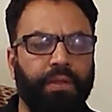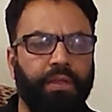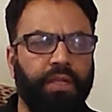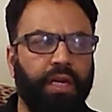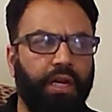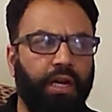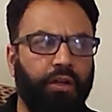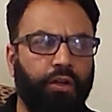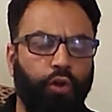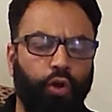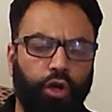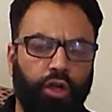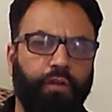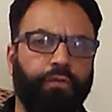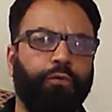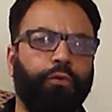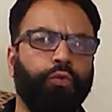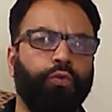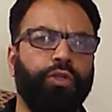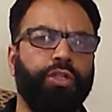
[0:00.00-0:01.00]
There are a lot
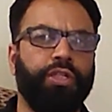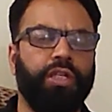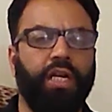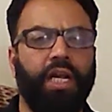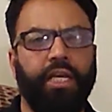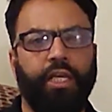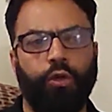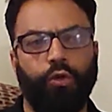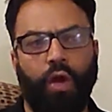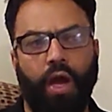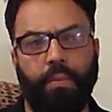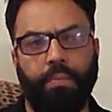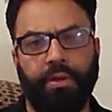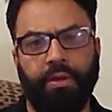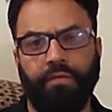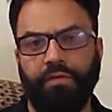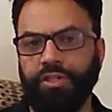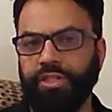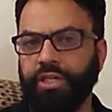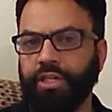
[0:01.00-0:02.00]
of tourists, like you have
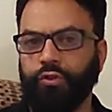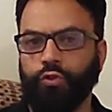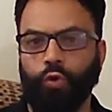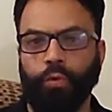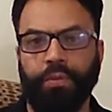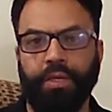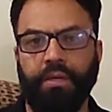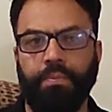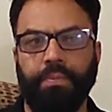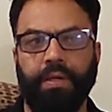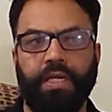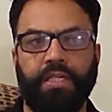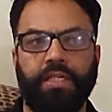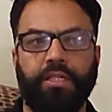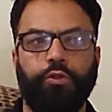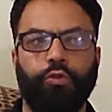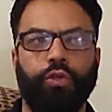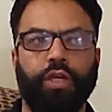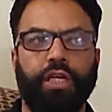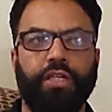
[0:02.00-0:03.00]
been visiting so many
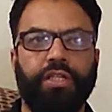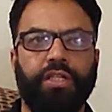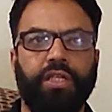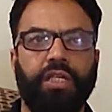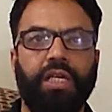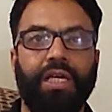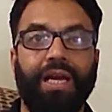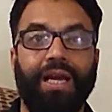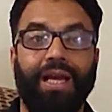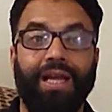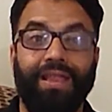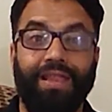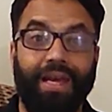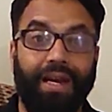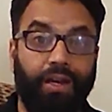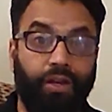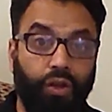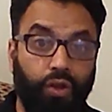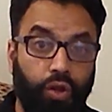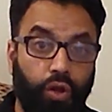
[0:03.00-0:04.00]
places, you can see there
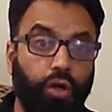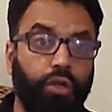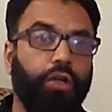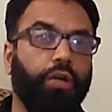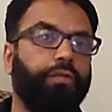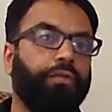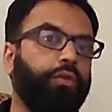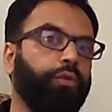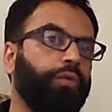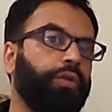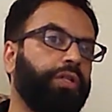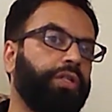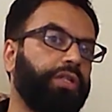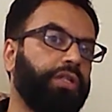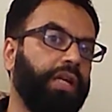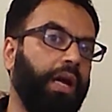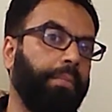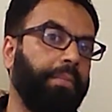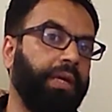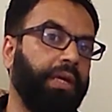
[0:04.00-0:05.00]
are a lot of tourists
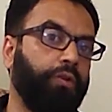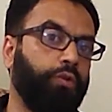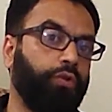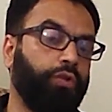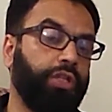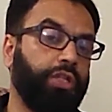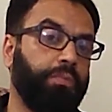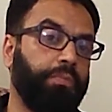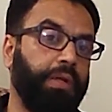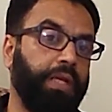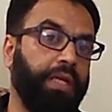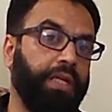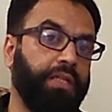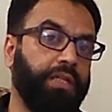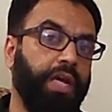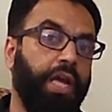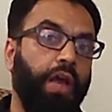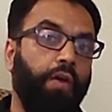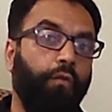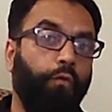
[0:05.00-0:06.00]
coming to this place.